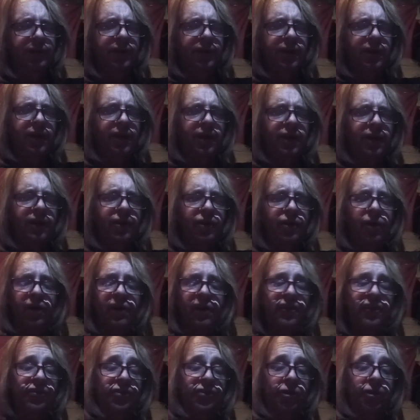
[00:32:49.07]
Nor in the
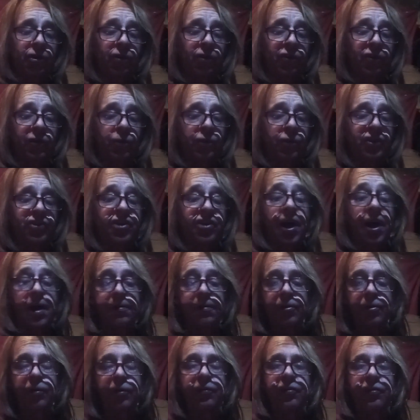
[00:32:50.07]
circles in which I
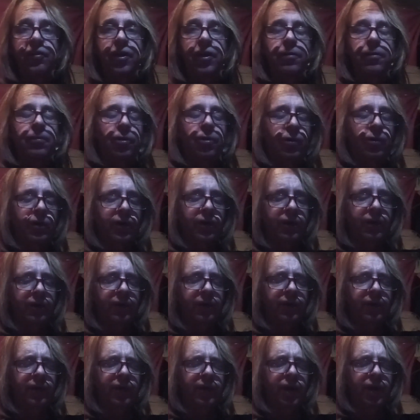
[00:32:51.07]
move, said Mona.
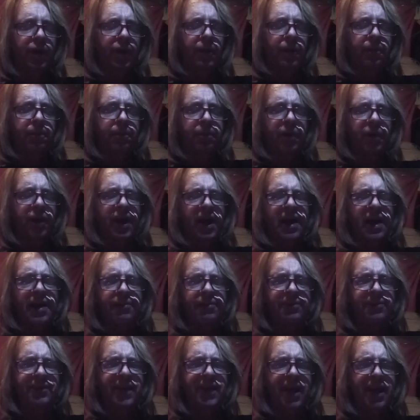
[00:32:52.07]
But I'm
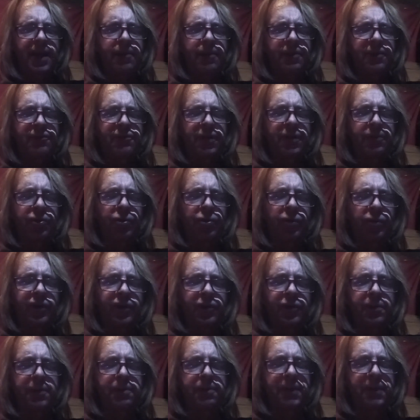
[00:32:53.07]
damned if I'm going to
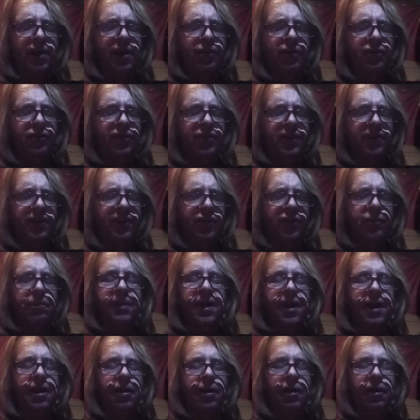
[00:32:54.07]
be bounced in this
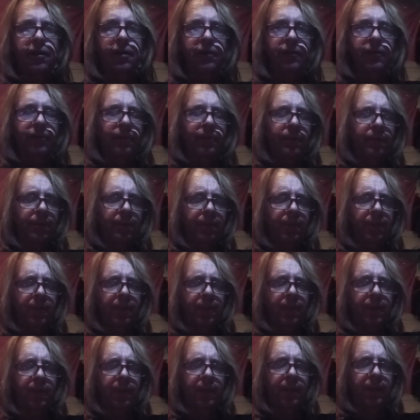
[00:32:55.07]
manner.
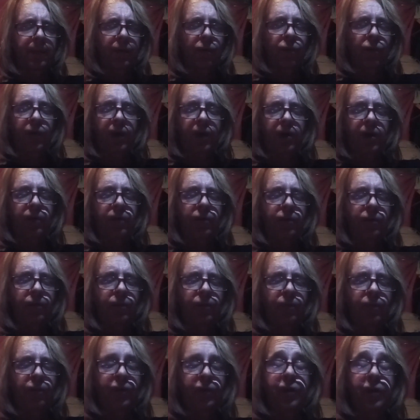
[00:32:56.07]
Well,
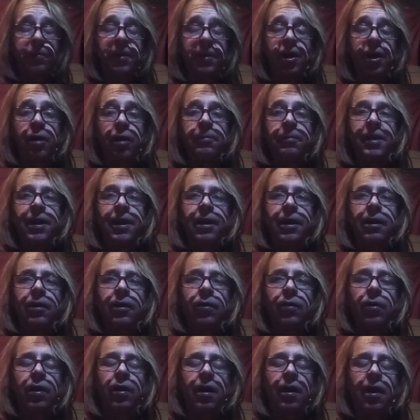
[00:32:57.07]
will you marry me
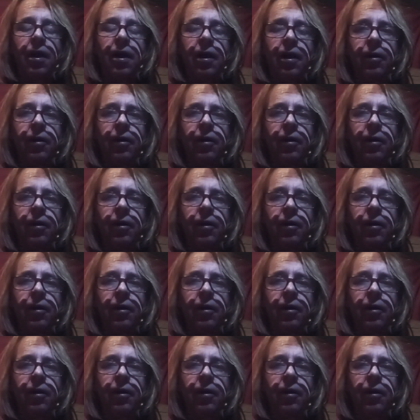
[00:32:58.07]
or not?